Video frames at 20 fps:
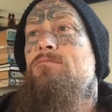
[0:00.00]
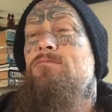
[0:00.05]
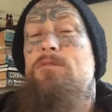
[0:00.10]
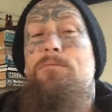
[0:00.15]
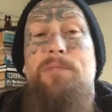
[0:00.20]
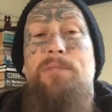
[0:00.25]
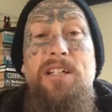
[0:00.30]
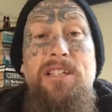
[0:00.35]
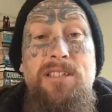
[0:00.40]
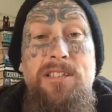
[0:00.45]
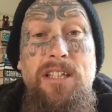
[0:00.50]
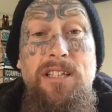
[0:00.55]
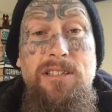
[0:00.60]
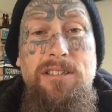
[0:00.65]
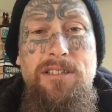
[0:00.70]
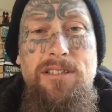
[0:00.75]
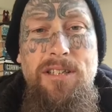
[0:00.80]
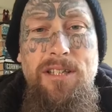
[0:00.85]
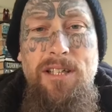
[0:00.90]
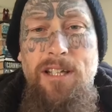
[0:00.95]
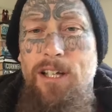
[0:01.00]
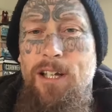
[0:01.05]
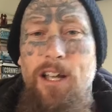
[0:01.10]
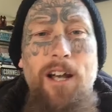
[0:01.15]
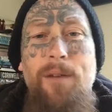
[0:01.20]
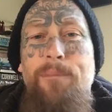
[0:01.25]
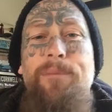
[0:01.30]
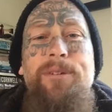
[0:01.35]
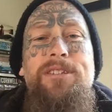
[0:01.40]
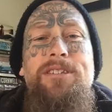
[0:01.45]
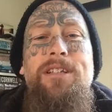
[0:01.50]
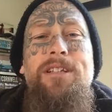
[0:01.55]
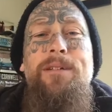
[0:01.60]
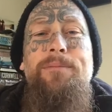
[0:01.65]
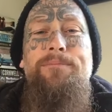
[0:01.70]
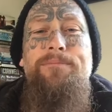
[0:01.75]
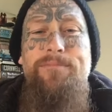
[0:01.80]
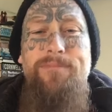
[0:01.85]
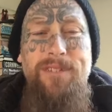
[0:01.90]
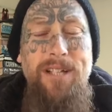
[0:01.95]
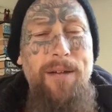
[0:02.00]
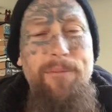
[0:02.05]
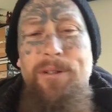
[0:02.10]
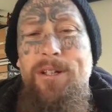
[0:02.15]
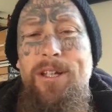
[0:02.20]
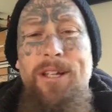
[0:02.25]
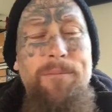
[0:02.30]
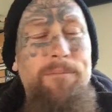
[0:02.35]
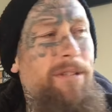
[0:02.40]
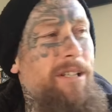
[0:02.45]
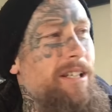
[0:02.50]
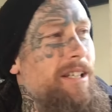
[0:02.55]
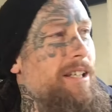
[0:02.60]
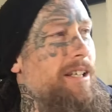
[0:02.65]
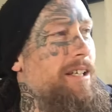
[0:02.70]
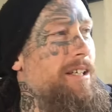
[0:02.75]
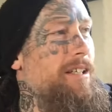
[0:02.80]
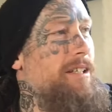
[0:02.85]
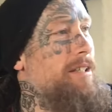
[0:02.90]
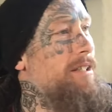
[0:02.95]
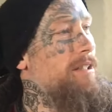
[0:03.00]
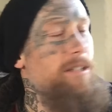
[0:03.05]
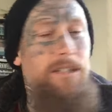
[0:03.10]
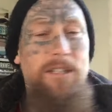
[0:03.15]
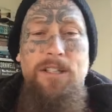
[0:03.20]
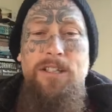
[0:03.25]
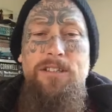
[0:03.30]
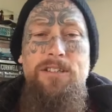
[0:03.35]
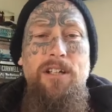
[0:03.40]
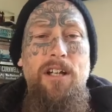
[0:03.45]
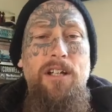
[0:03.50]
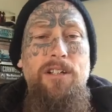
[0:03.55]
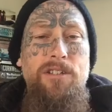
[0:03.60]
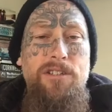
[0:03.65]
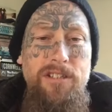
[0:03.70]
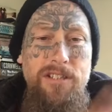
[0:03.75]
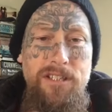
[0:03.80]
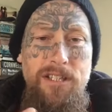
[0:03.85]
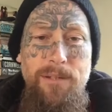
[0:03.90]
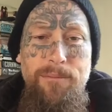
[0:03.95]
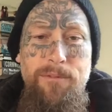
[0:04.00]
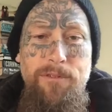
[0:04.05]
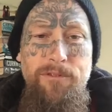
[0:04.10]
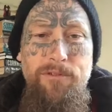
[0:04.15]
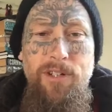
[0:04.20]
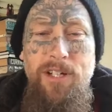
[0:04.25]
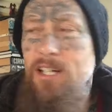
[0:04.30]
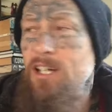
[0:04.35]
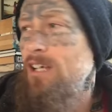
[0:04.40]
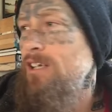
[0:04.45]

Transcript: It makes sense. I'm asleep. Come and get me. So I used to sleep with one of